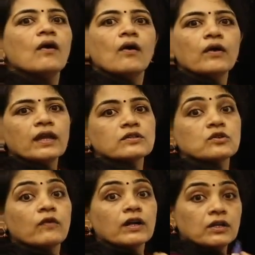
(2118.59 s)
Okay, so
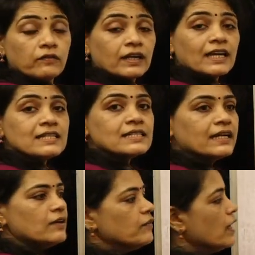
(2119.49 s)
what I
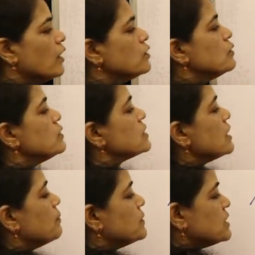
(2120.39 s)
said, we have to
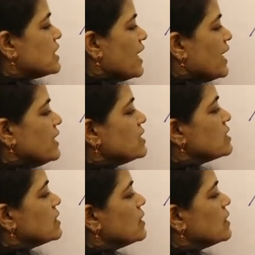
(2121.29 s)
subtract,